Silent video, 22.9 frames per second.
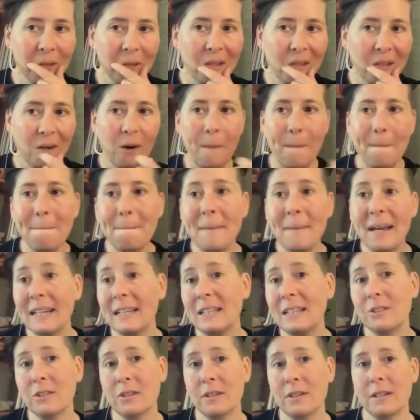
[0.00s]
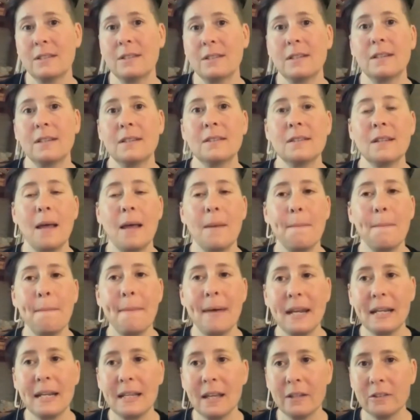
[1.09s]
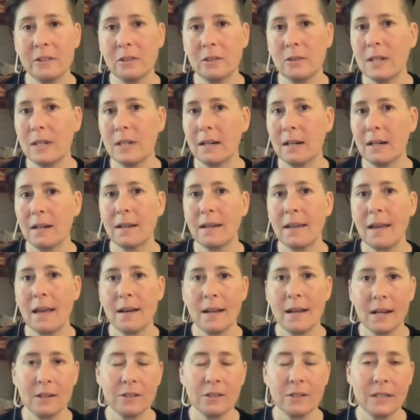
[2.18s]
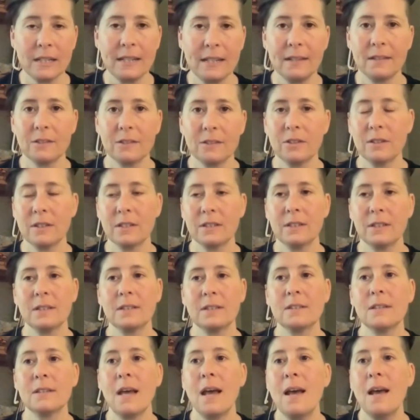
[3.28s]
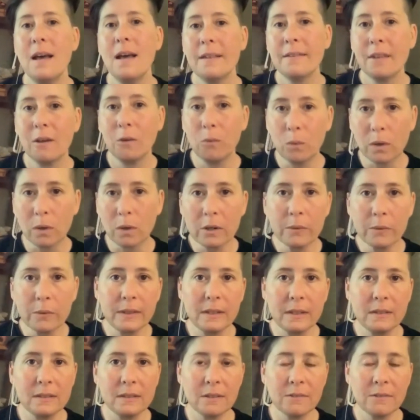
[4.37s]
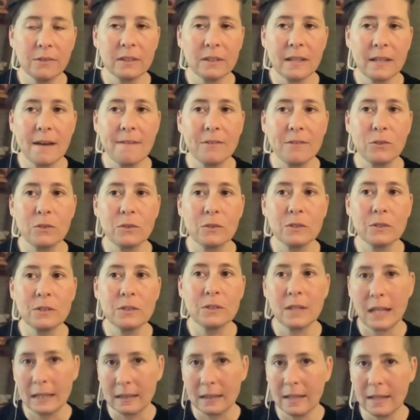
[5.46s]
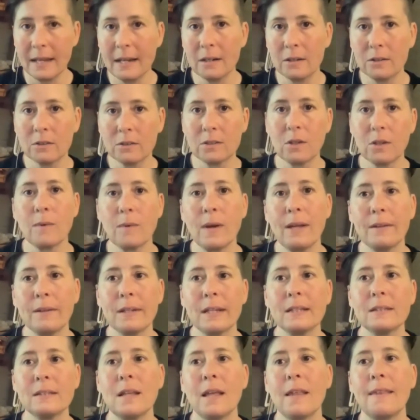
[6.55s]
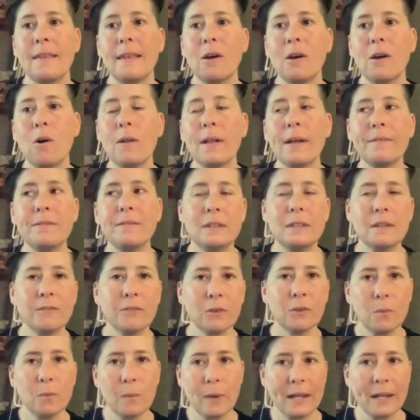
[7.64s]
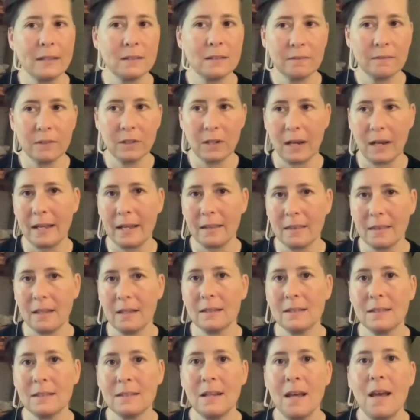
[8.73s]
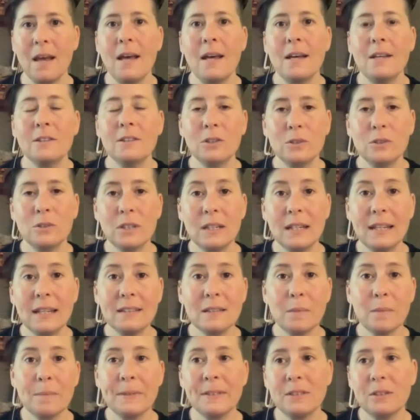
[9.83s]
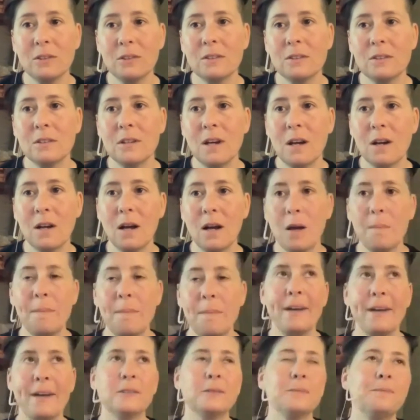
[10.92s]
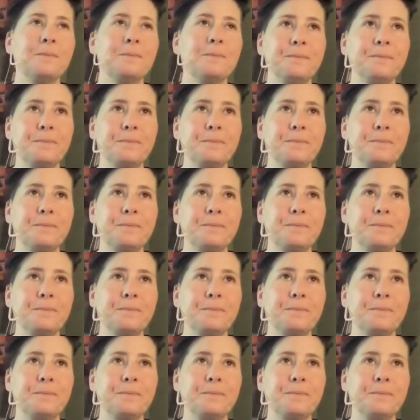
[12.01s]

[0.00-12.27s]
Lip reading: that there are many traditions and many esoteric and energy healing traditions that work with these different levels and layers around us, and they all have different ways of looking at this. So today's episode is not about,